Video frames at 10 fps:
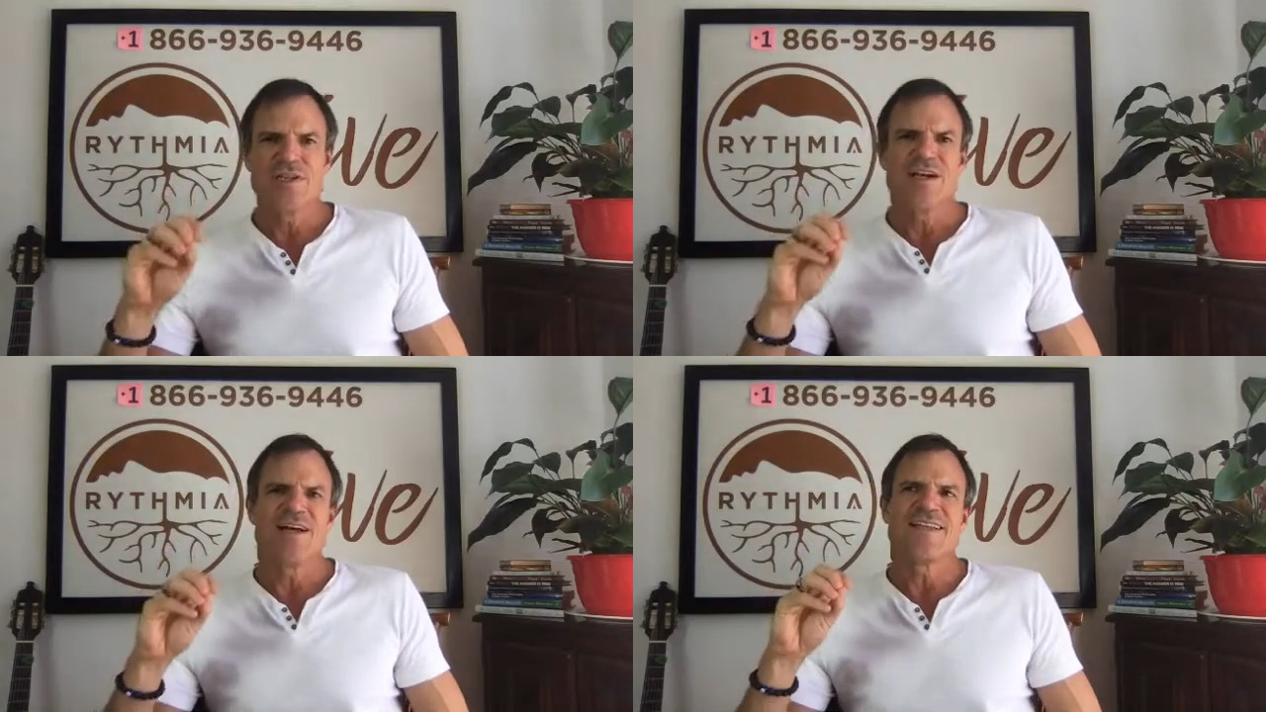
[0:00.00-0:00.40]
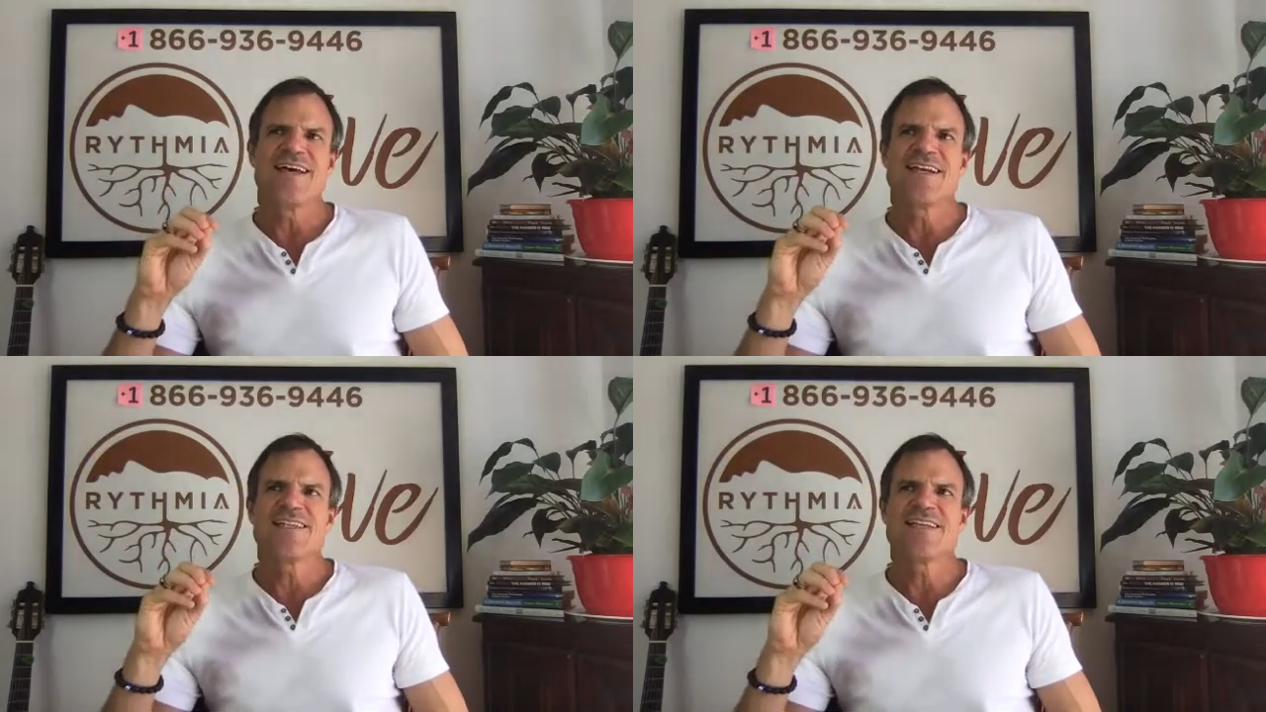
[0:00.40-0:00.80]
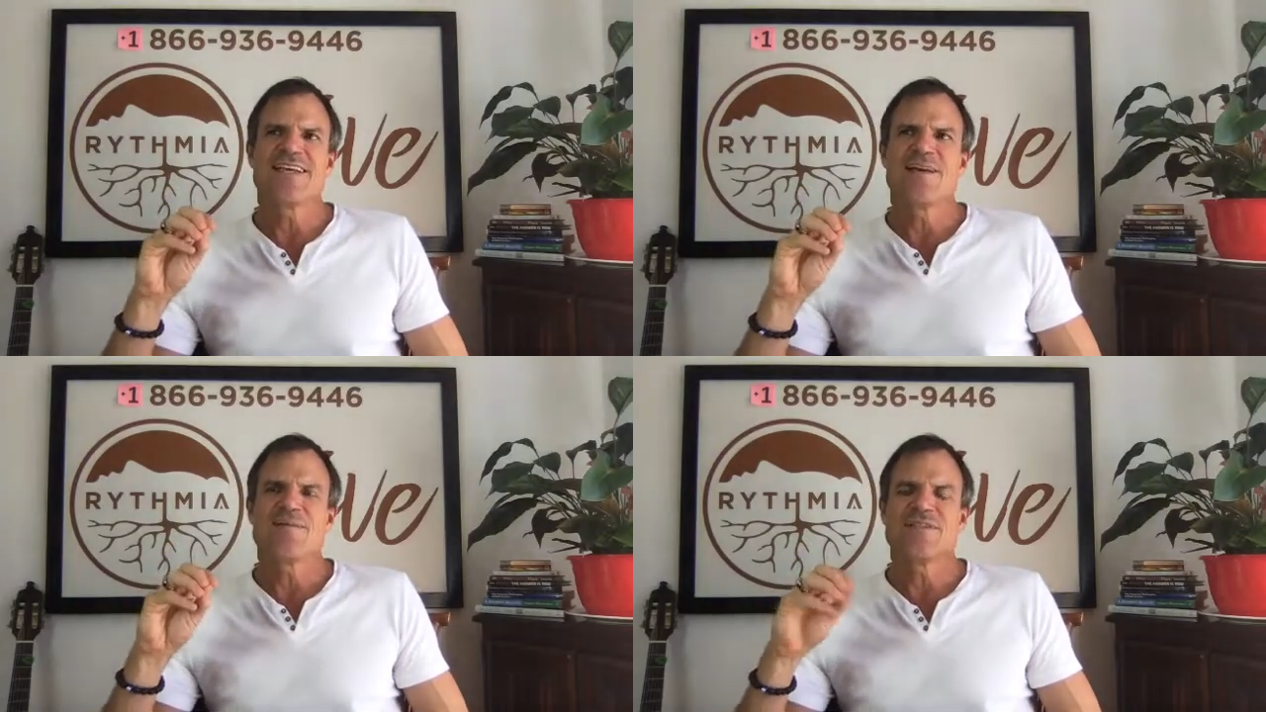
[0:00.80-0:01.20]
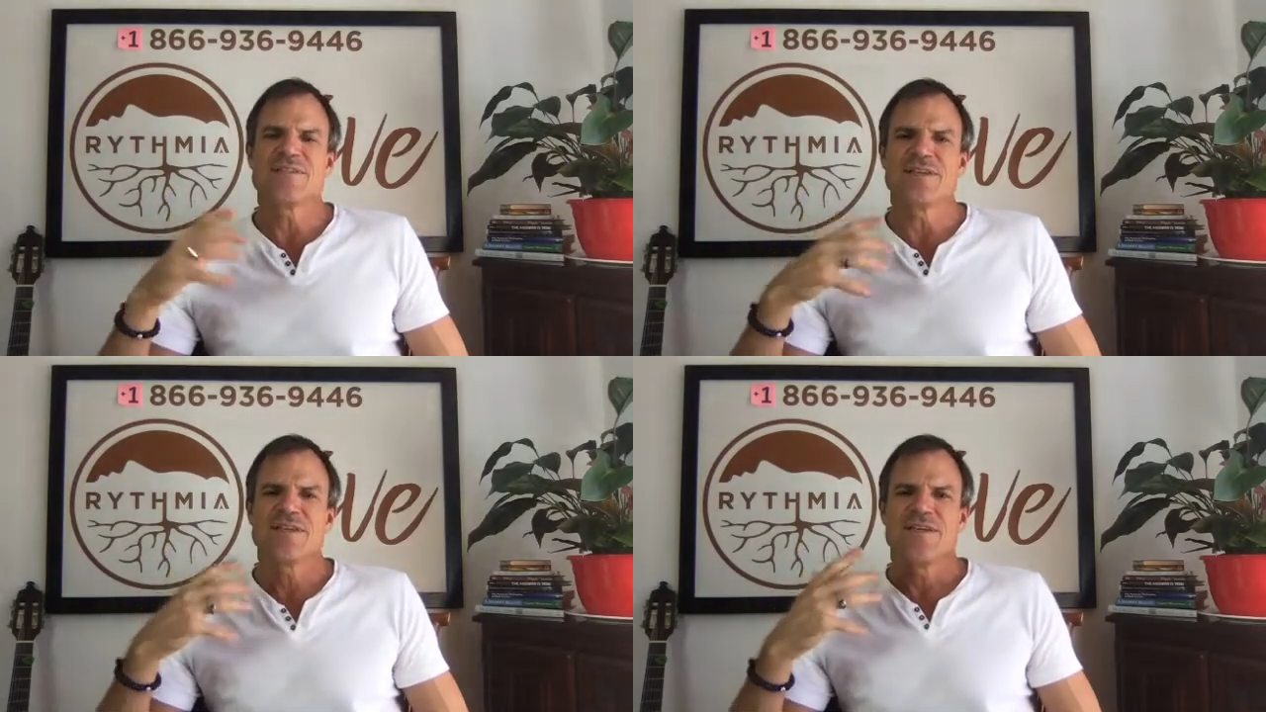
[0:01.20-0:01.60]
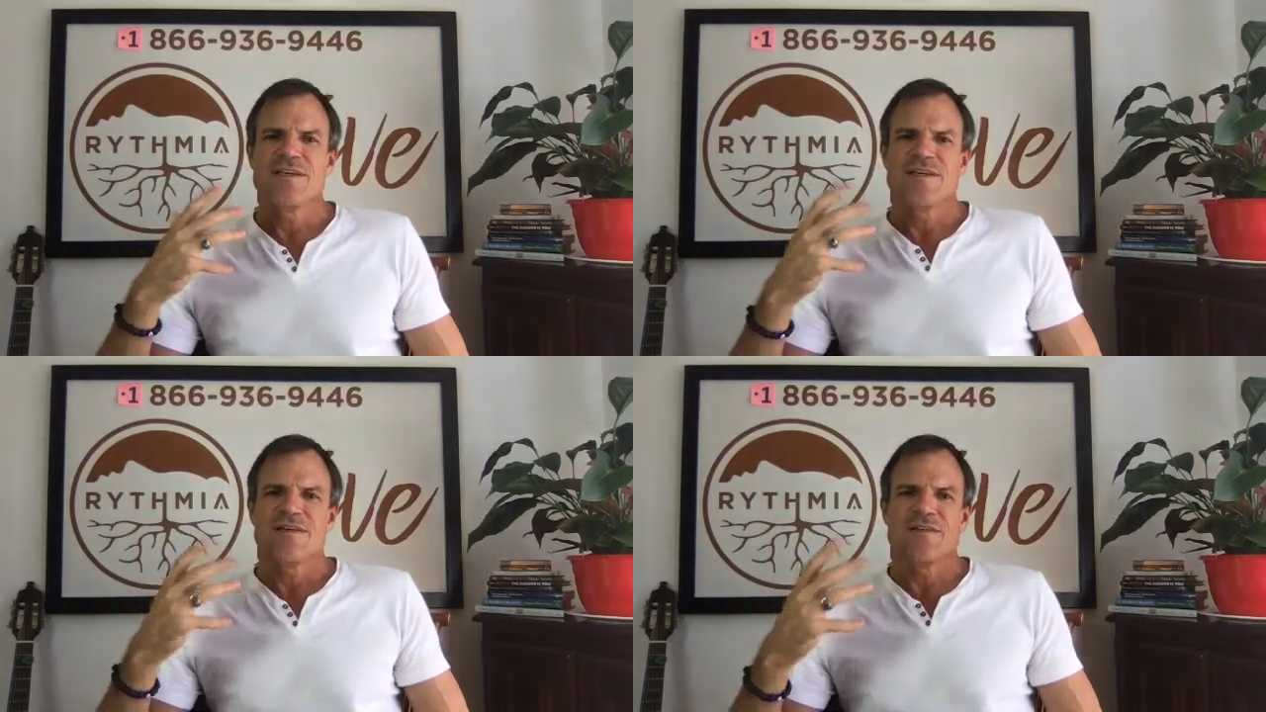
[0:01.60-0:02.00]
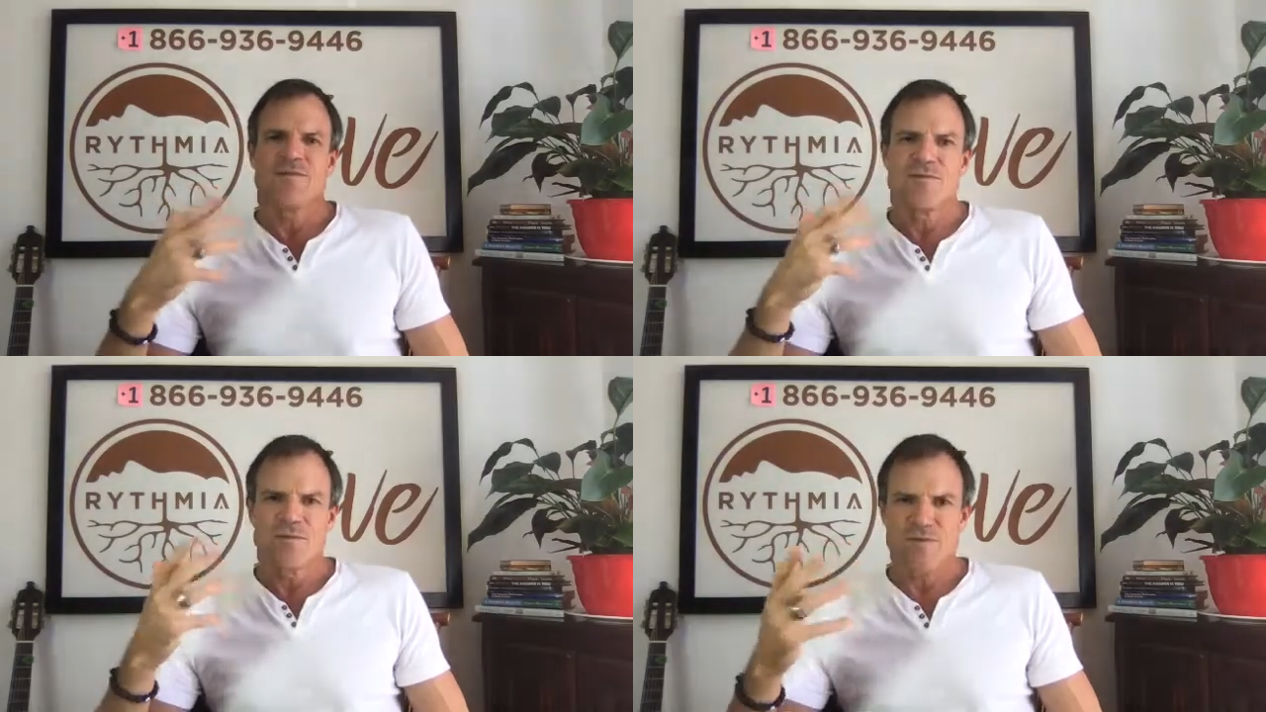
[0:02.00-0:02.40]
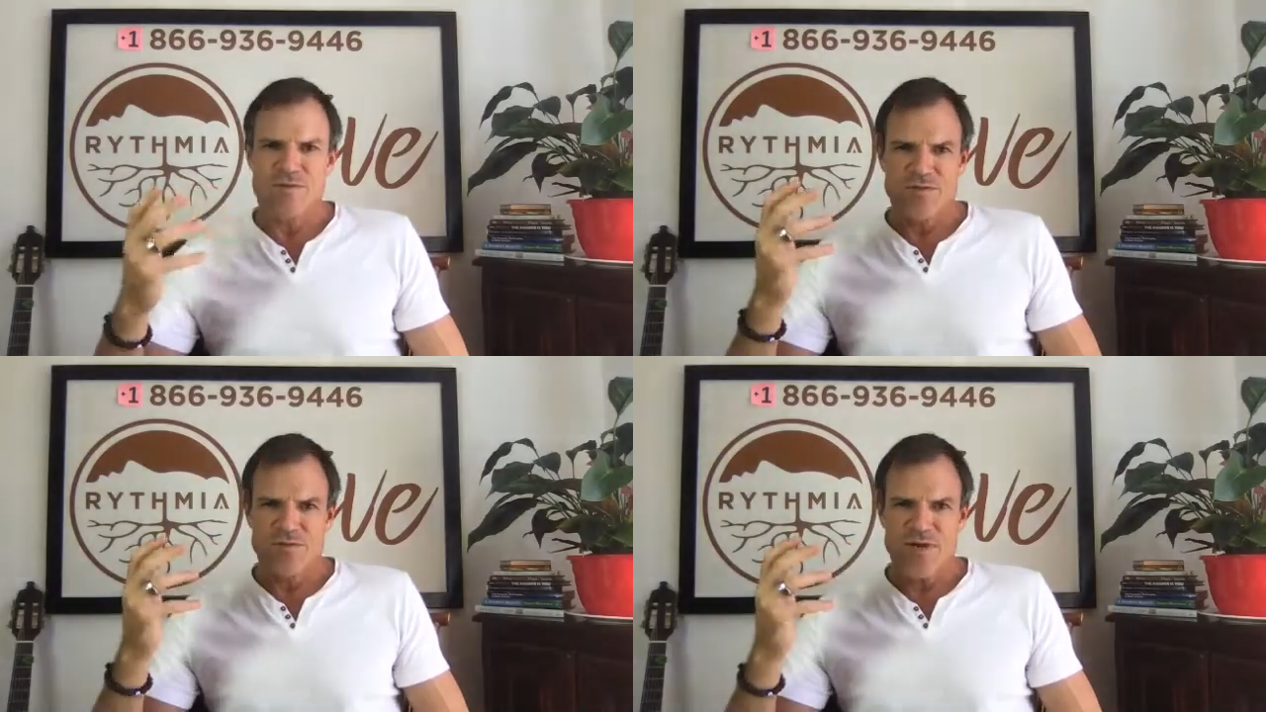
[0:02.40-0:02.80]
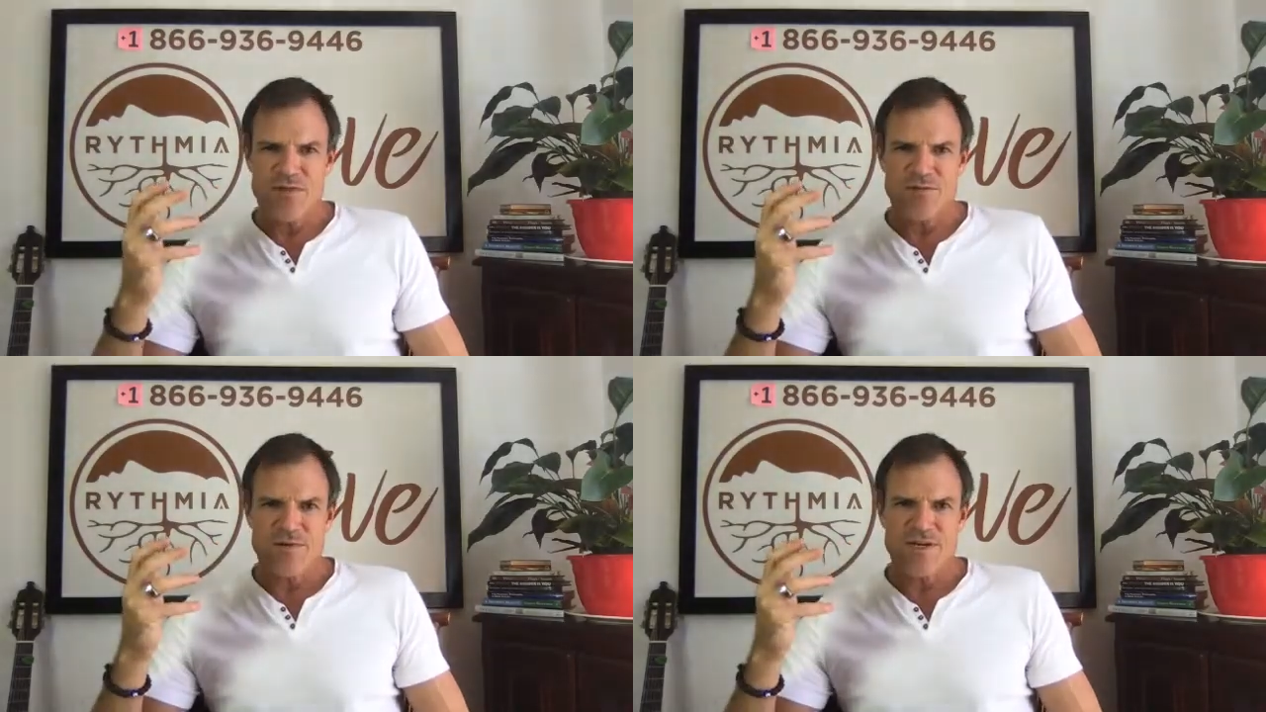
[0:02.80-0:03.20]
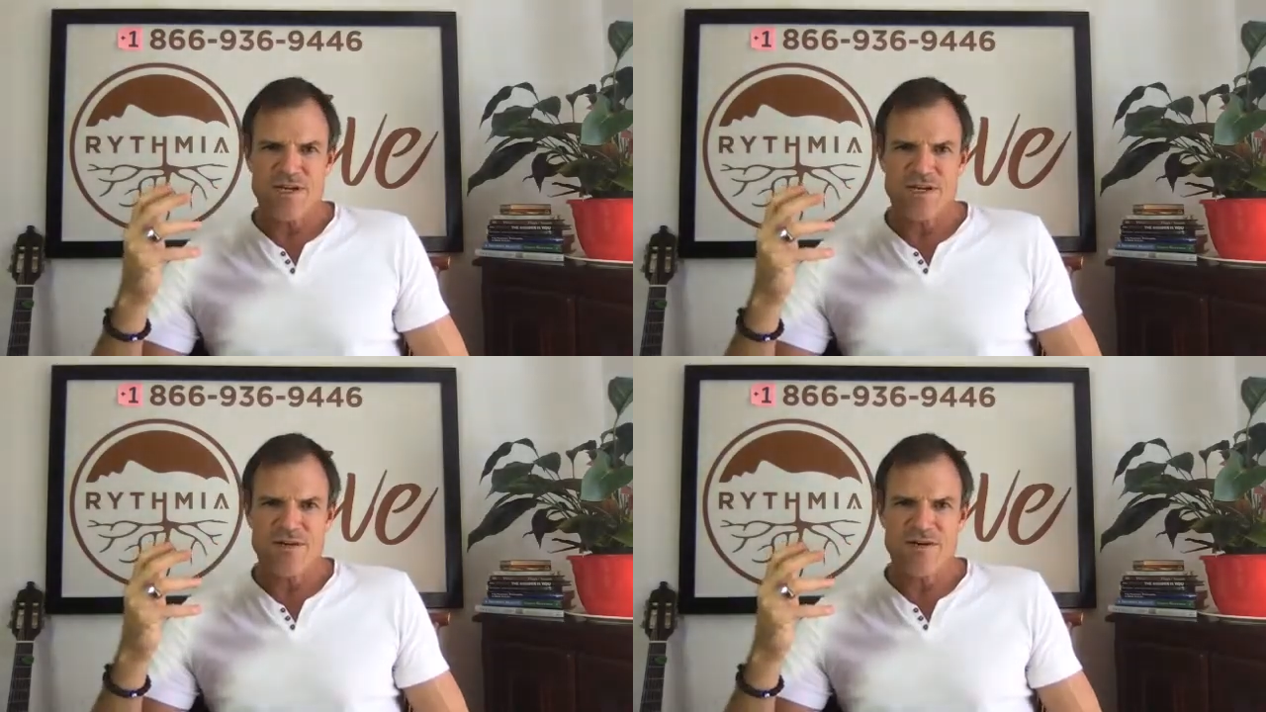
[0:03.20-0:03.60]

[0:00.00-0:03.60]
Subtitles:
A lot of times, we do breath work here at